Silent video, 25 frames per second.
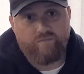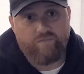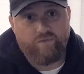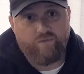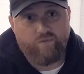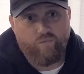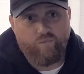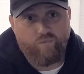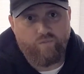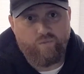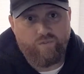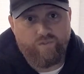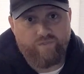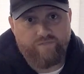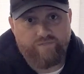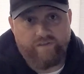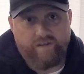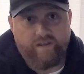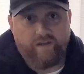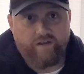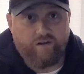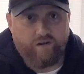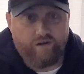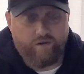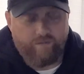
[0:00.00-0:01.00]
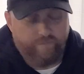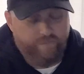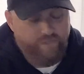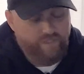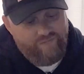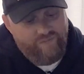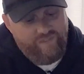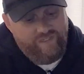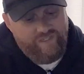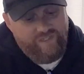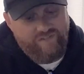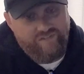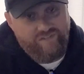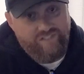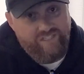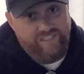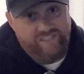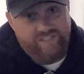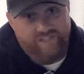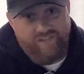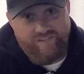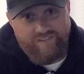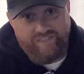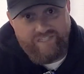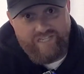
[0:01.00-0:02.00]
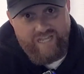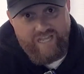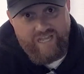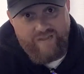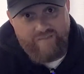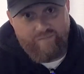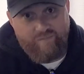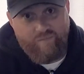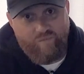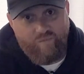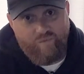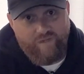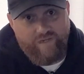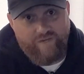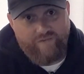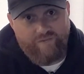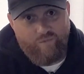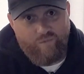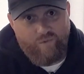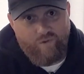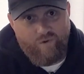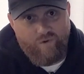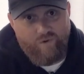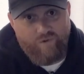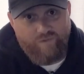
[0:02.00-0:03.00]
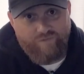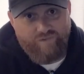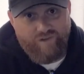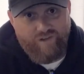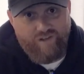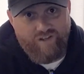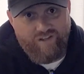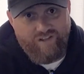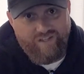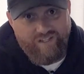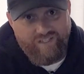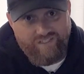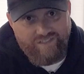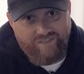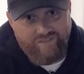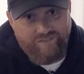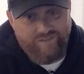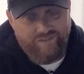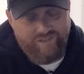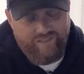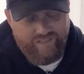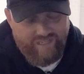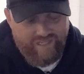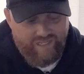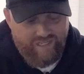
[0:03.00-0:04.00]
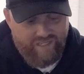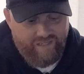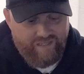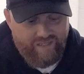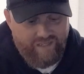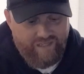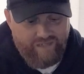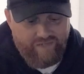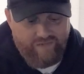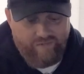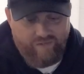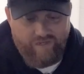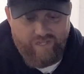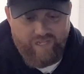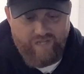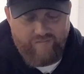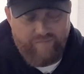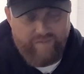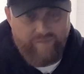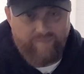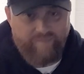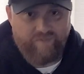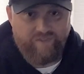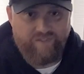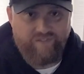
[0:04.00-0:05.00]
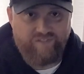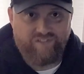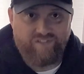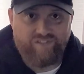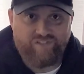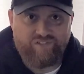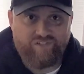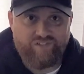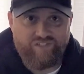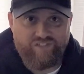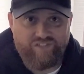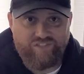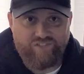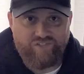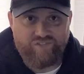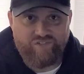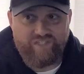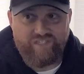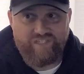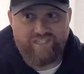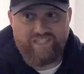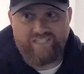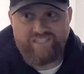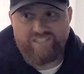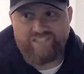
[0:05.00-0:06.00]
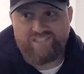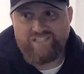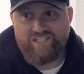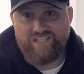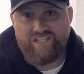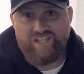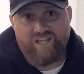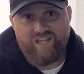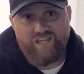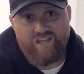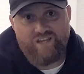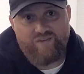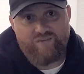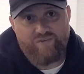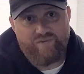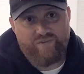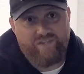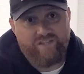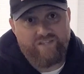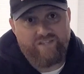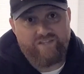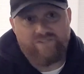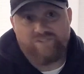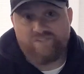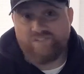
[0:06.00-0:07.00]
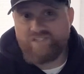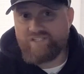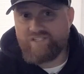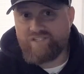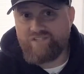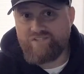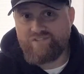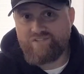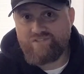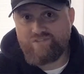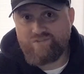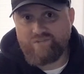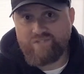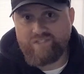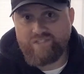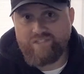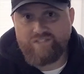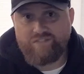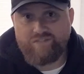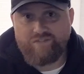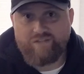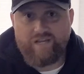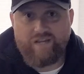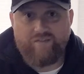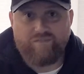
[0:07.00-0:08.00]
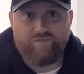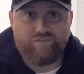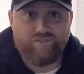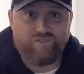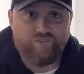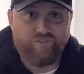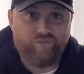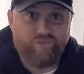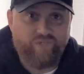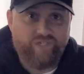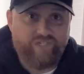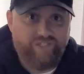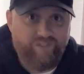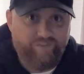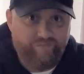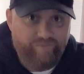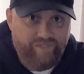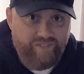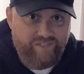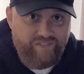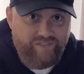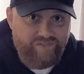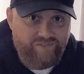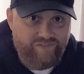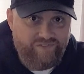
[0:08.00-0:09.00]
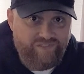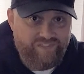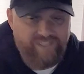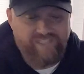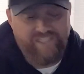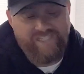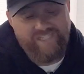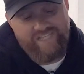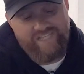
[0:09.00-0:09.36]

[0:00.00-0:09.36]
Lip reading: with a firearm. We use these all the time whenever we're going frog hunting. I know a lot of people use the traditional gigs. We usually use 22 rifles or 22 pistols.